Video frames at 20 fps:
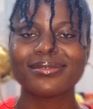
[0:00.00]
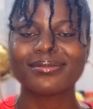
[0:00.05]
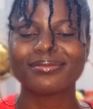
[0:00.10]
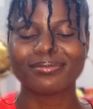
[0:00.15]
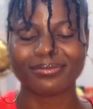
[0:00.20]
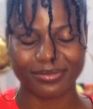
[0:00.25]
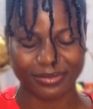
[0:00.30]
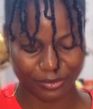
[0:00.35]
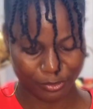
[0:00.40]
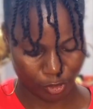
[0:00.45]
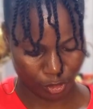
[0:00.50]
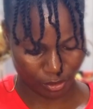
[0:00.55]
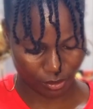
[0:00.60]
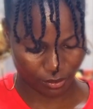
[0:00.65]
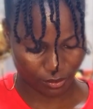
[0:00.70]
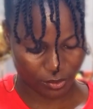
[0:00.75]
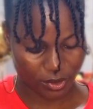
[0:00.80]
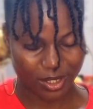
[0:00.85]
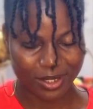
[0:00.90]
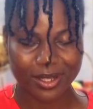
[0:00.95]
It's
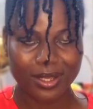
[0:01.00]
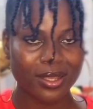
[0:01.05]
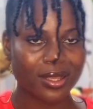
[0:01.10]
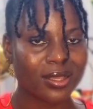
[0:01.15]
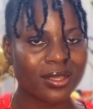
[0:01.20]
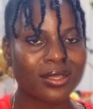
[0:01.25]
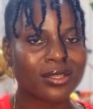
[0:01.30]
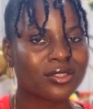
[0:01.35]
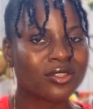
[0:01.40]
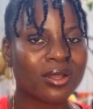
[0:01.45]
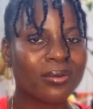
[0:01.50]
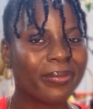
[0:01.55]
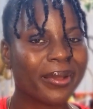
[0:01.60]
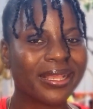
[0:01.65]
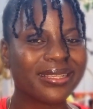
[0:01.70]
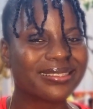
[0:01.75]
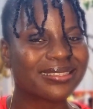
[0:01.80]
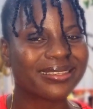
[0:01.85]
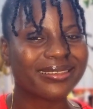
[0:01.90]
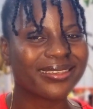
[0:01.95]
not
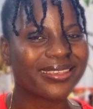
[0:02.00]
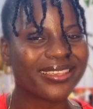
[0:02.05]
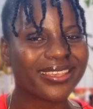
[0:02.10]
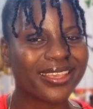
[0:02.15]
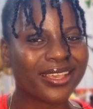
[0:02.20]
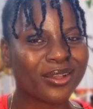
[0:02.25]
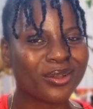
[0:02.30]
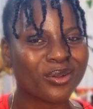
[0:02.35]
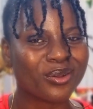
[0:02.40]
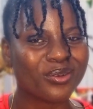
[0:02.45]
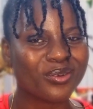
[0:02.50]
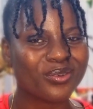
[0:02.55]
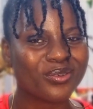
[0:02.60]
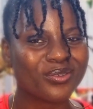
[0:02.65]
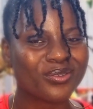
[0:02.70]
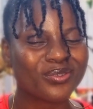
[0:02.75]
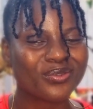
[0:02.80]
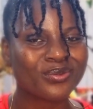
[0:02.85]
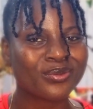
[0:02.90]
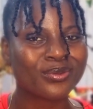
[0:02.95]
buying skincare
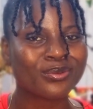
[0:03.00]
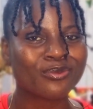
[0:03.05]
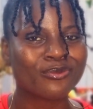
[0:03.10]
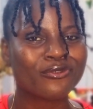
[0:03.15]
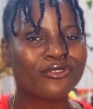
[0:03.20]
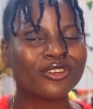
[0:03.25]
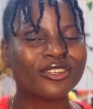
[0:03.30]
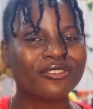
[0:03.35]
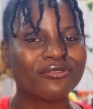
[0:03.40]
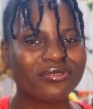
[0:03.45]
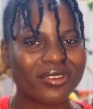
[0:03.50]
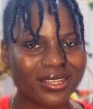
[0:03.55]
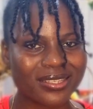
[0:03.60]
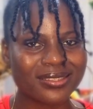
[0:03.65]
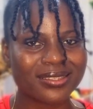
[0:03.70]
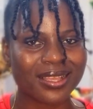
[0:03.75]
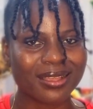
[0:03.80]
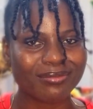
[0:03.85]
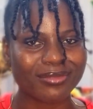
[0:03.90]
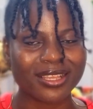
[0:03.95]
for the
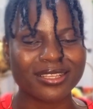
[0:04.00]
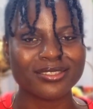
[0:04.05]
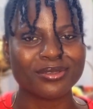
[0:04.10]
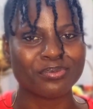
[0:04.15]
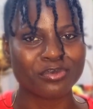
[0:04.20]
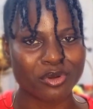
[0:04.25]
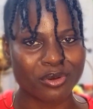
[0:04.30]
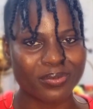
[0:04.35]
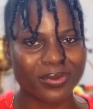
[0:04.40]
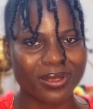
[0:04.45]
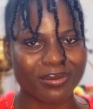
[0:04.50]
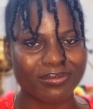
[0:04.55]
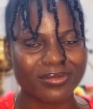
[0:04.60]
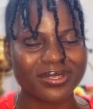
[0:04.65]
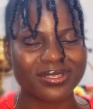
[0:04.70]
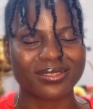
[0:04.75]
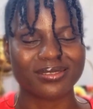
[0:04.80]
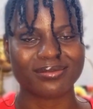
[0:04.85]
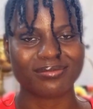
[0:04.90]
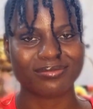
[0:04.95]
first time that is a problem.
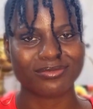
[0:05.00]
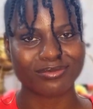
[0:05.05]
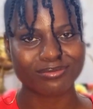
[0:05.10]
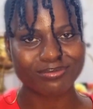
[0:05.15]
It's